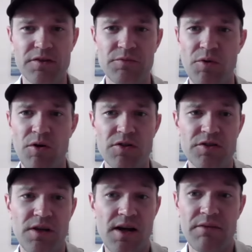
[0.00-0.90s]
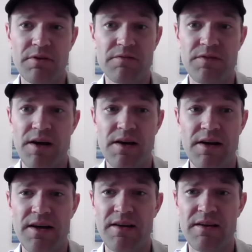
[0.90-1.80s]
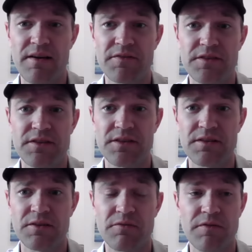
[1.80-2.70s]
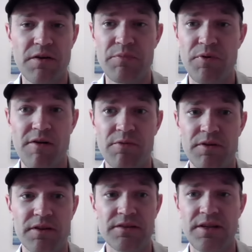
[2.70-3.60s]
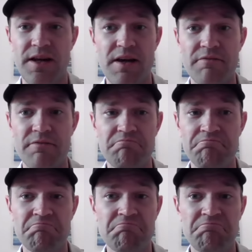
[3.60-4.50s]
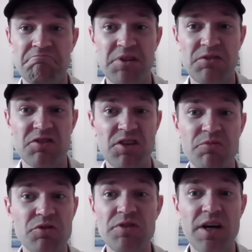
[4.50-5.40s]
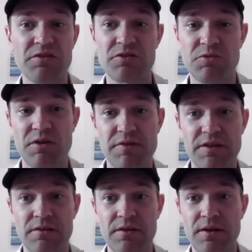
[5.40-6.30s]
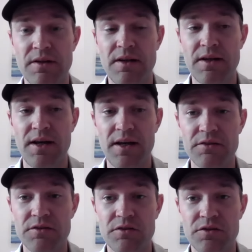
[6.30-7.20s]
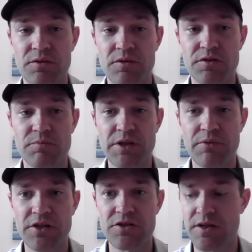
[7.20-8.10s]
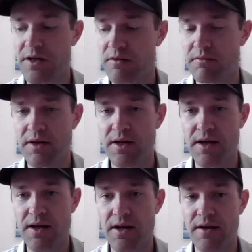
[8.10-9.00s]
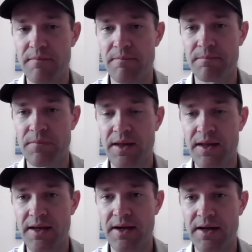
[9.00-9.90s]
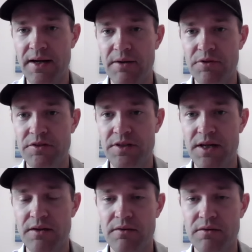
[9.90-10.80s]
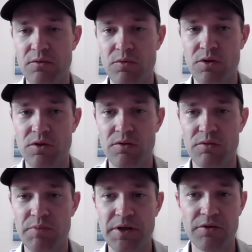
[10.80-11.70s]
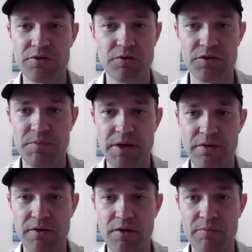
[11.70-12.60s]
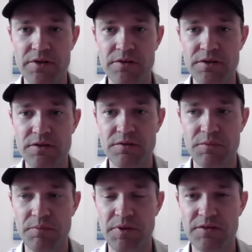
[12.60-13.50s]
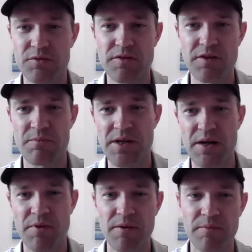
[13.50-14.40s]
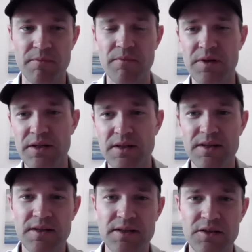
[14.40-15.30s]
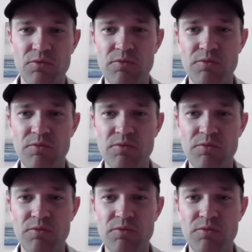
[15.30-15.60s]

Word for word: smaller side, we've I I've seen you know very profitable clinics that have you know, sub 2,000 square feet. Uh, so there's a, there's a big range there. Um, I, I would say, you know, we're bigger is always better in our business, but sort of the minimum, you know,